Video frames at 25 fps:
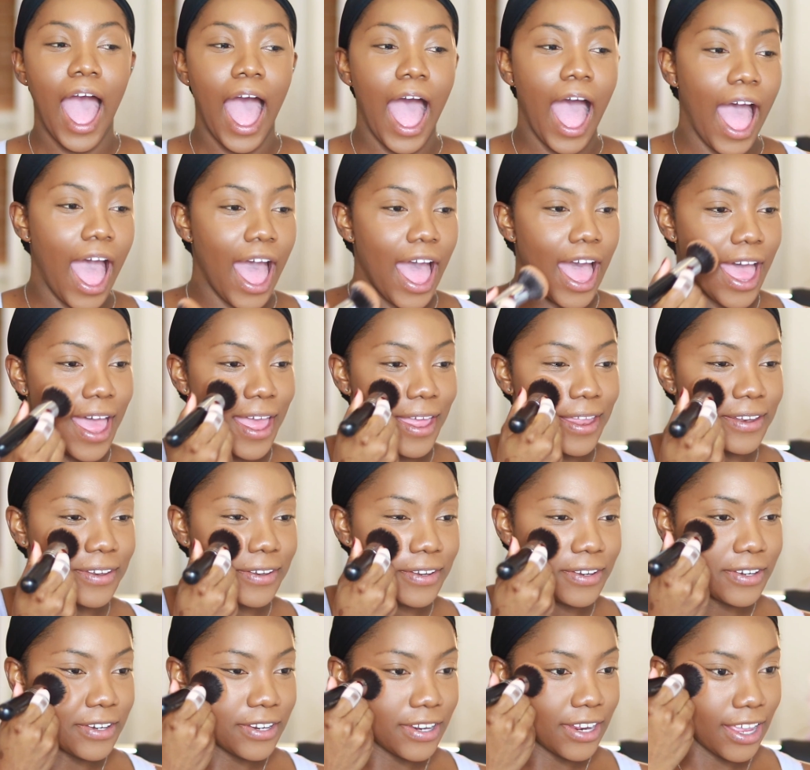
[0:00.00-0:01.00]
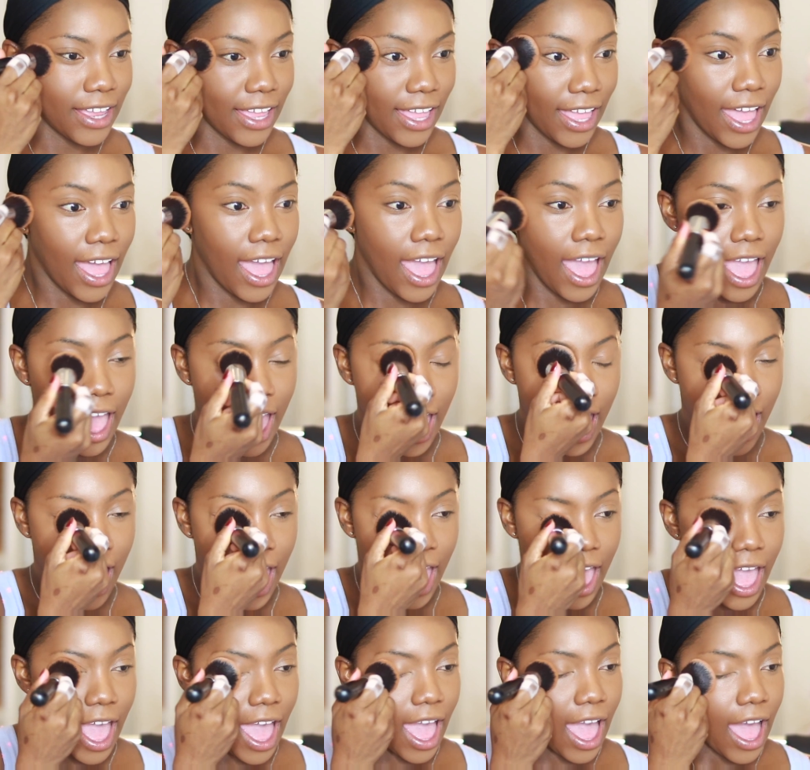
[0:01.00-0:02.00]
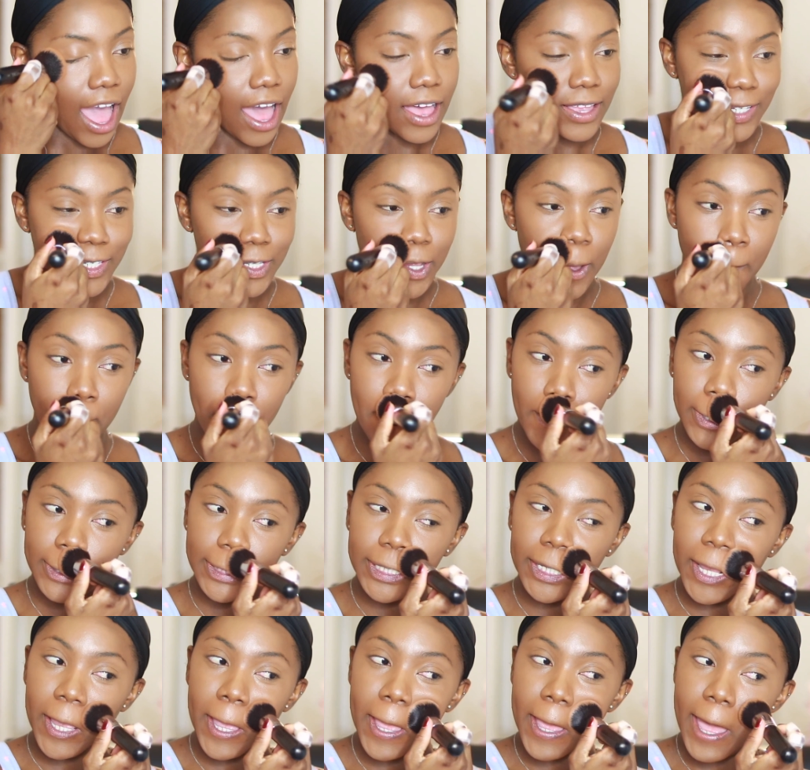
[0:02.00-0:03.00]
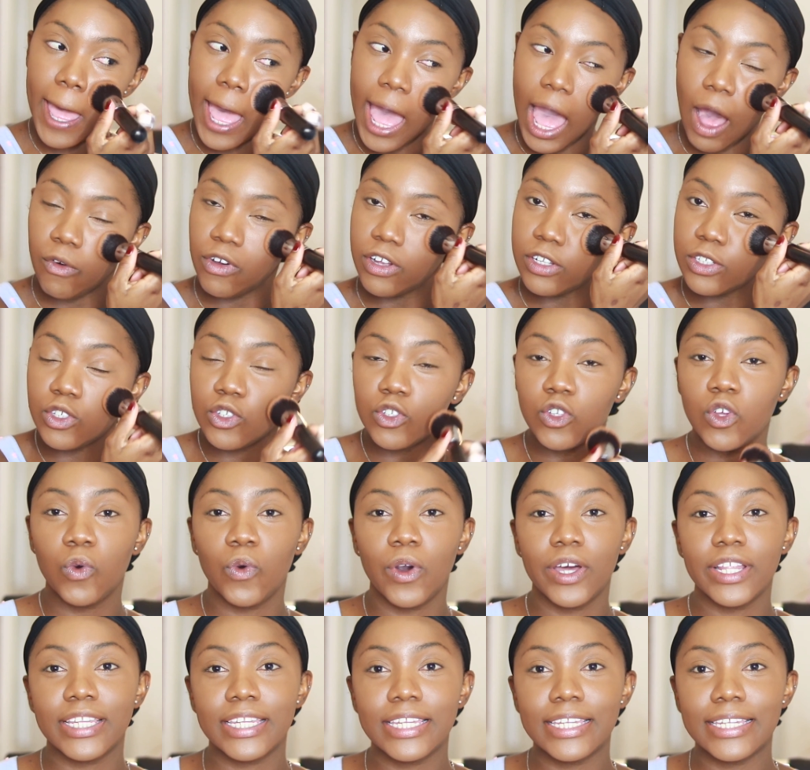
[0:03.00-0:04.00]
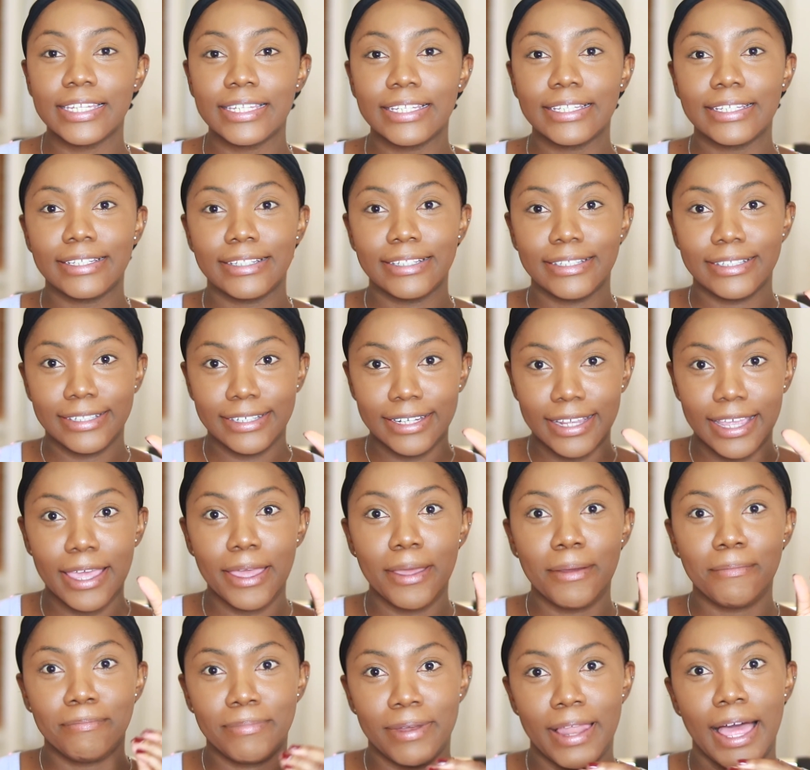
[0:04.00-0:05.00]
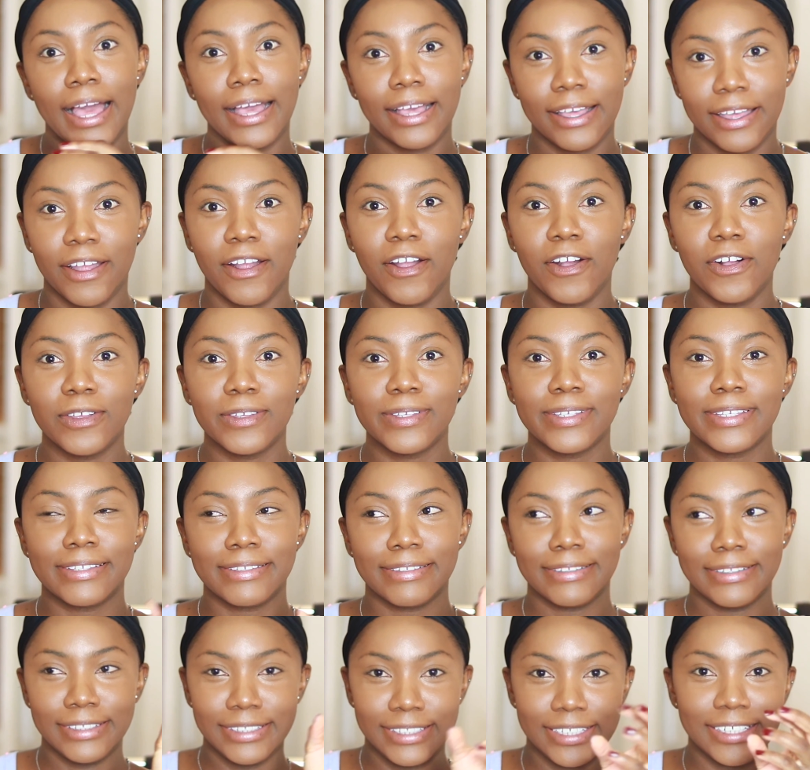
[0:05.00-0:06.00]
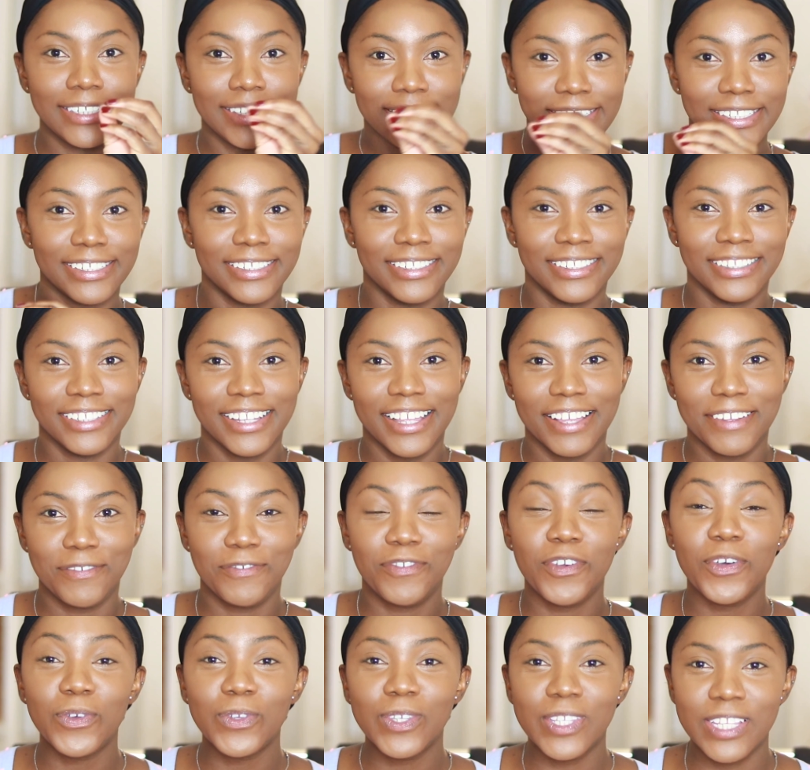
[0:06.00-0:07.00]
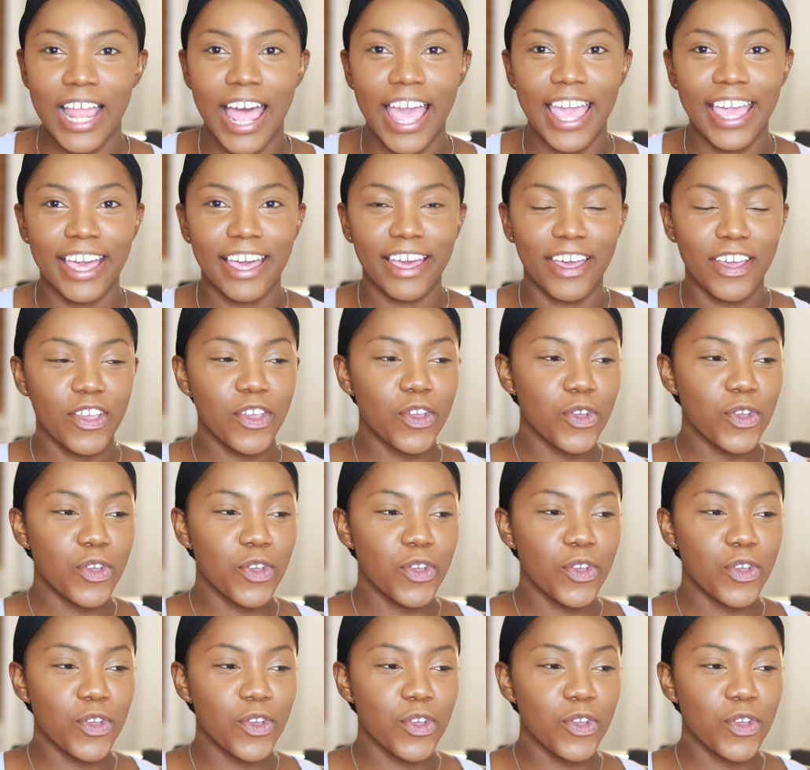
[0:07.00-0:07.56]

And someone will say, I want to know what a black girl's din feels like,